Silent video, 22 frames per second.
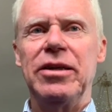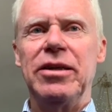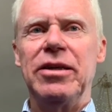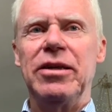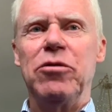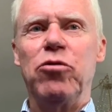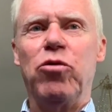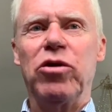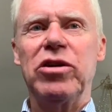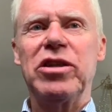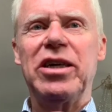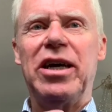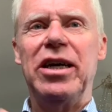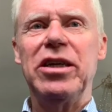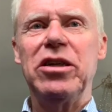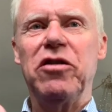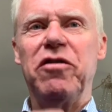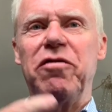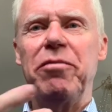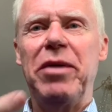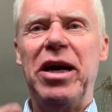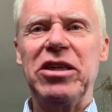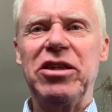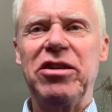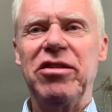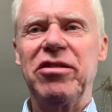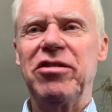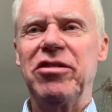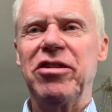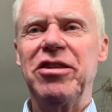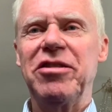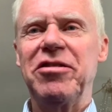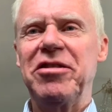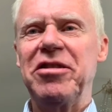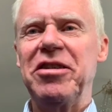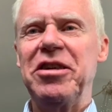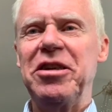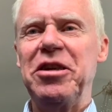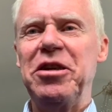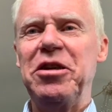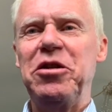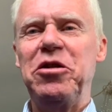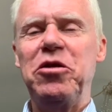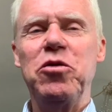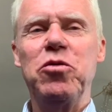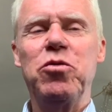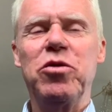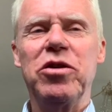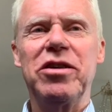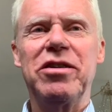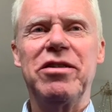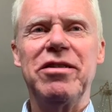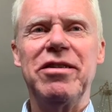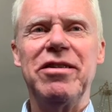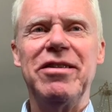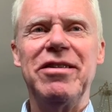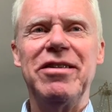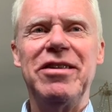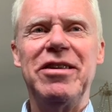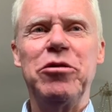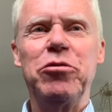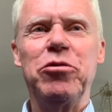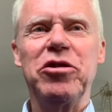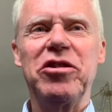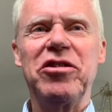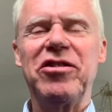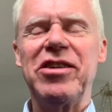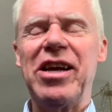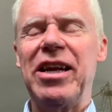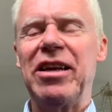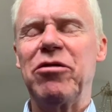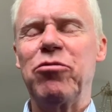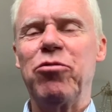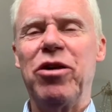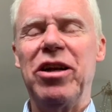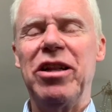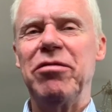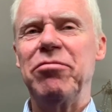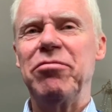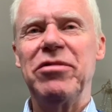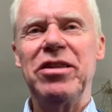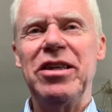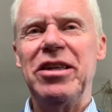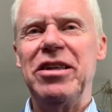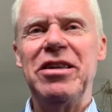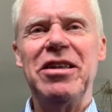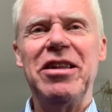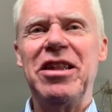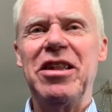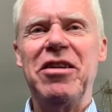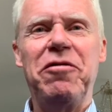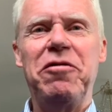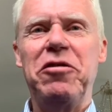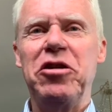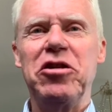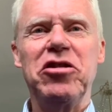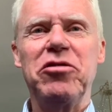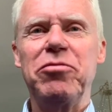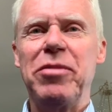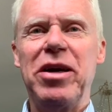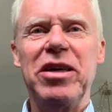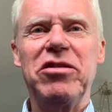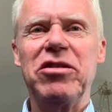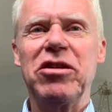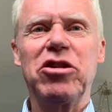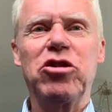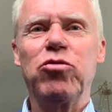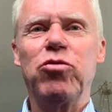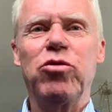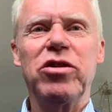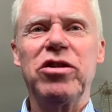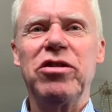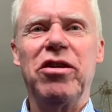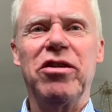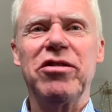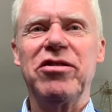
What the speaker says: What kind of messages you would send? Well, the first message would not